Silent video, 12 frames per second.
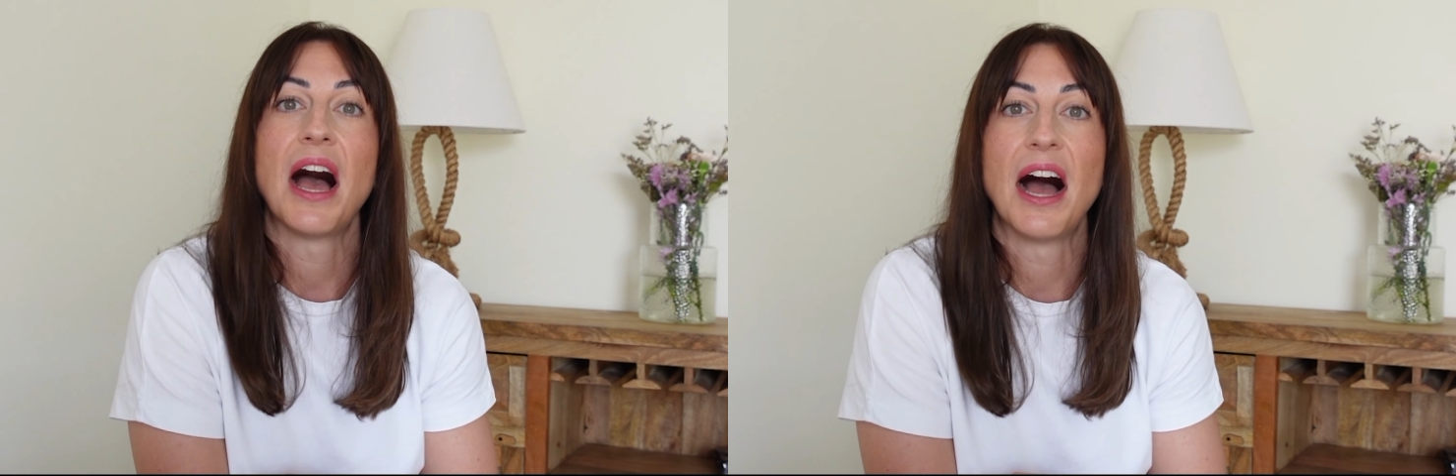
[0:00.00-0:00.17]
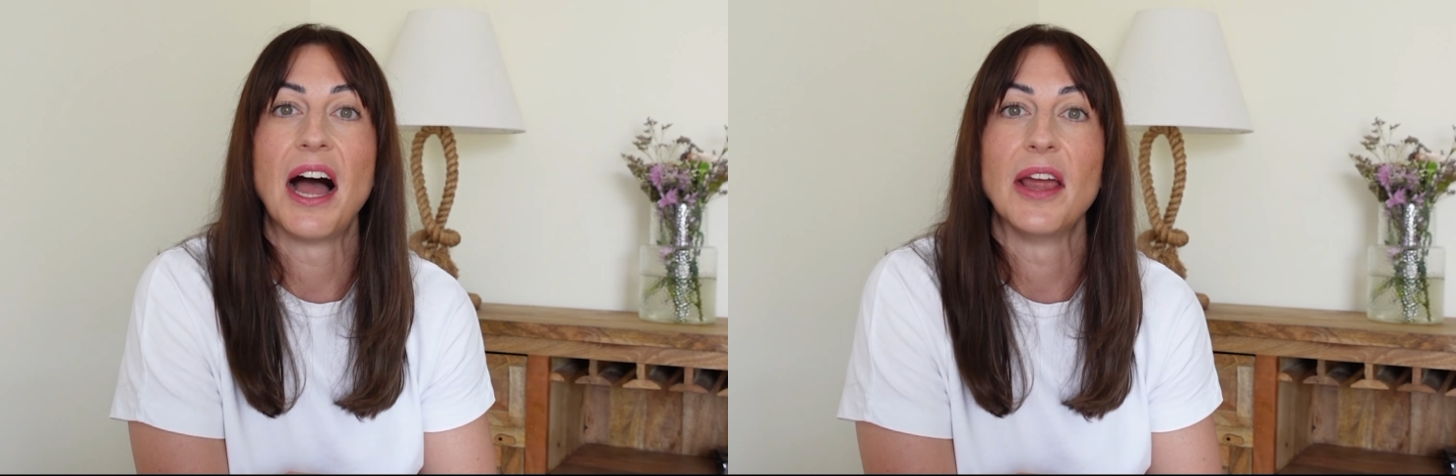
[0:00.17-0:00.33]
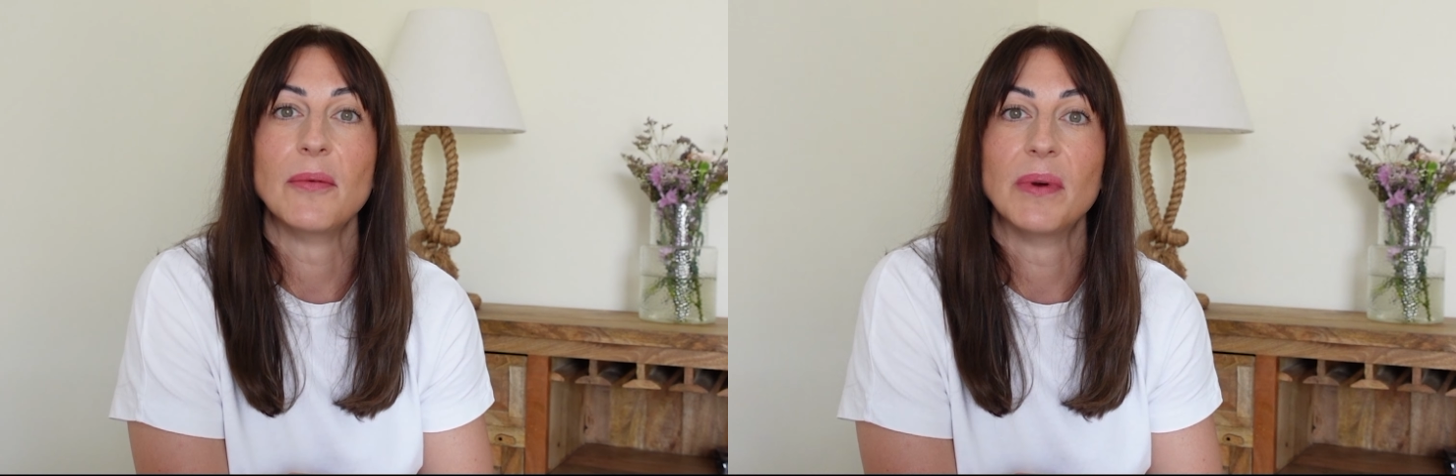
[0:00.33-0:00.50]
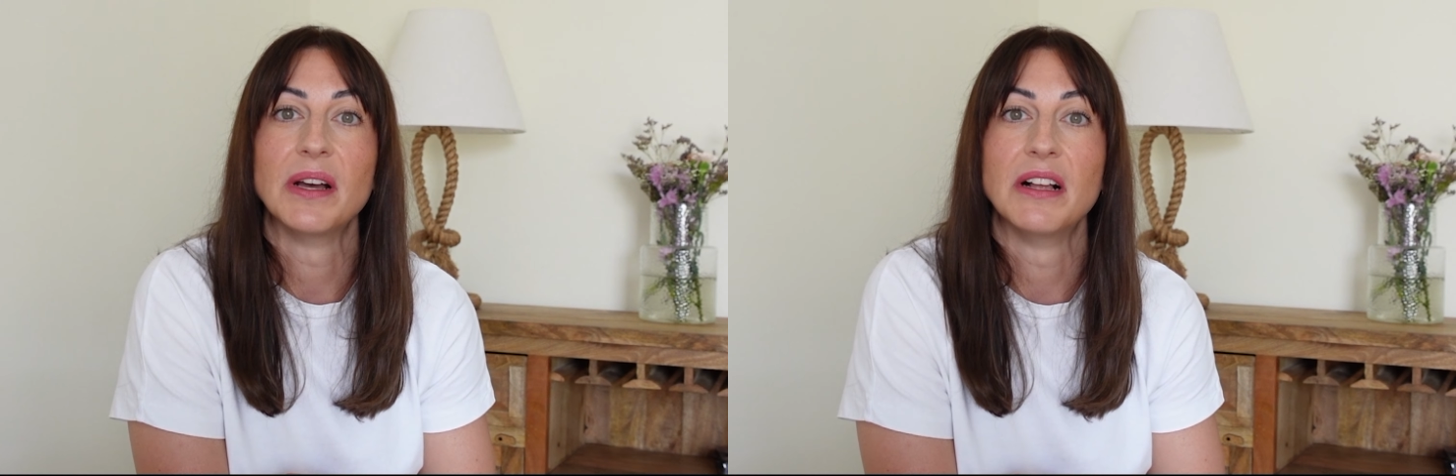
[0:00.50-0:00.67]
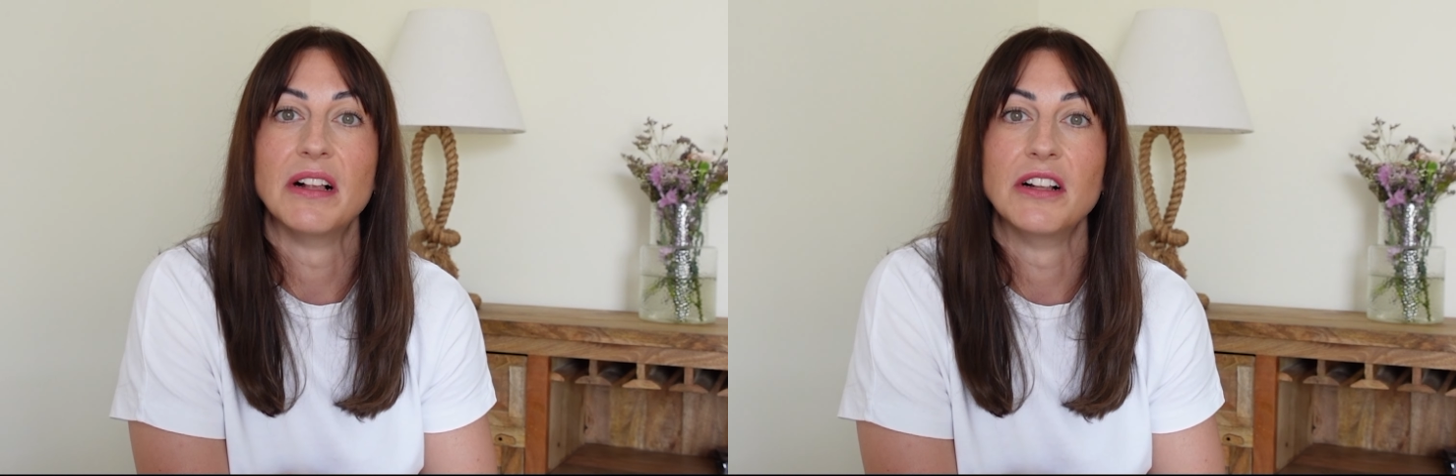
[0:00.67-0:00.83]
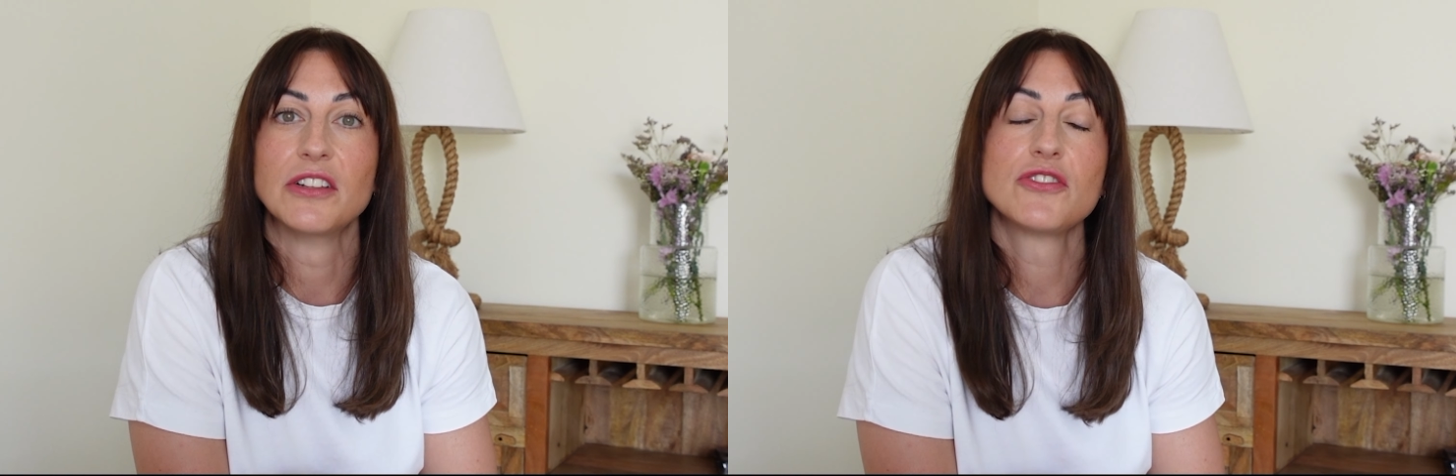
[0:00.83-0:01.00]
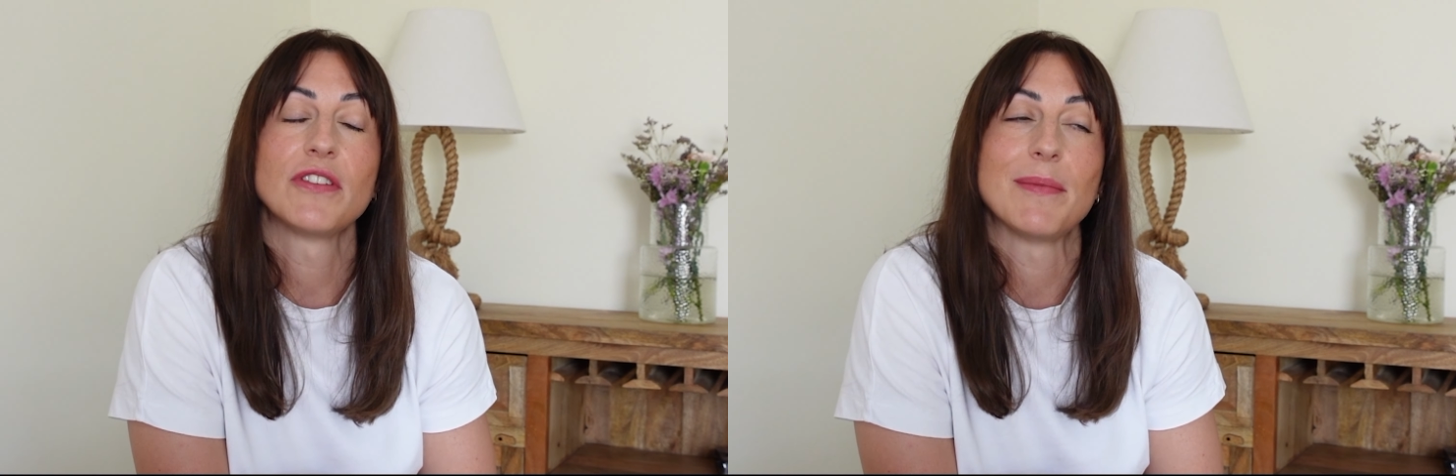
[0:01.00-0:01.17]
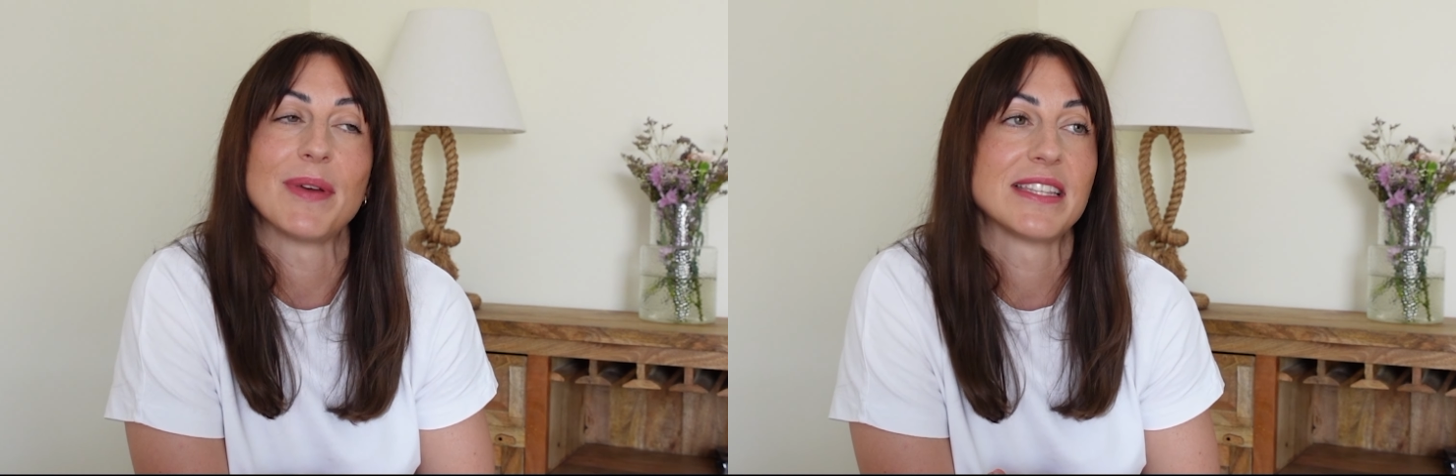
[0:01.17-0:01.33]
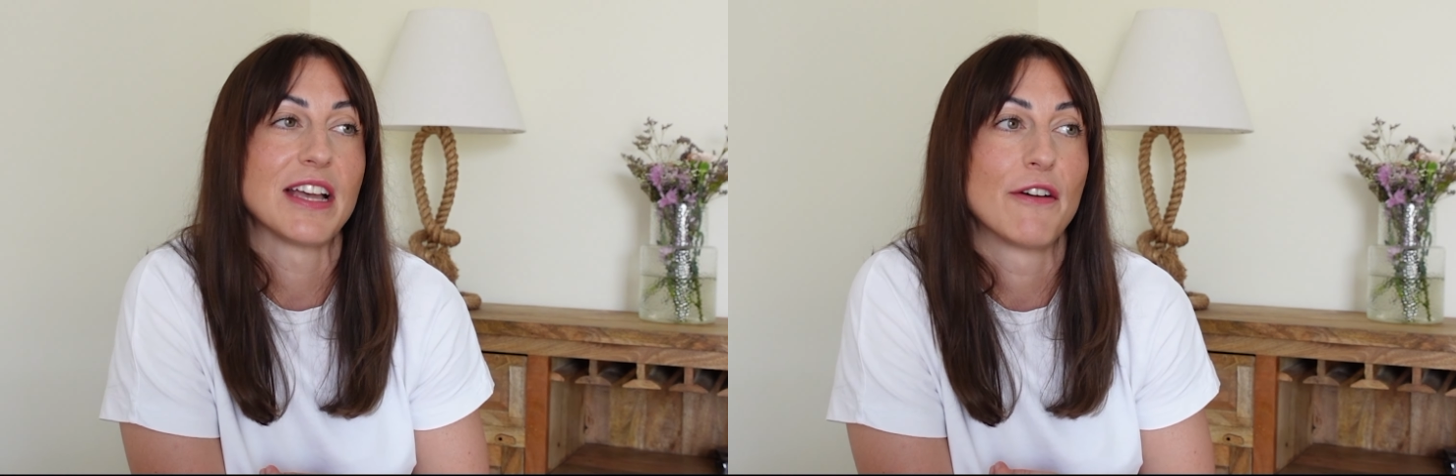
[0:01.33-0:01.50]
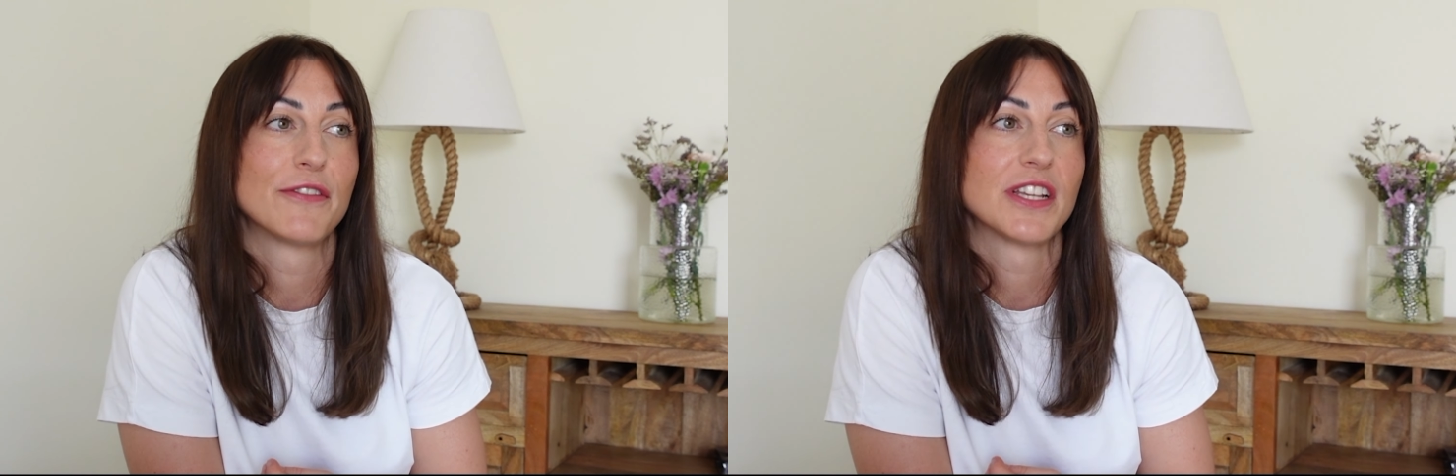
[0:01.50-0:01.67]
I will treat myself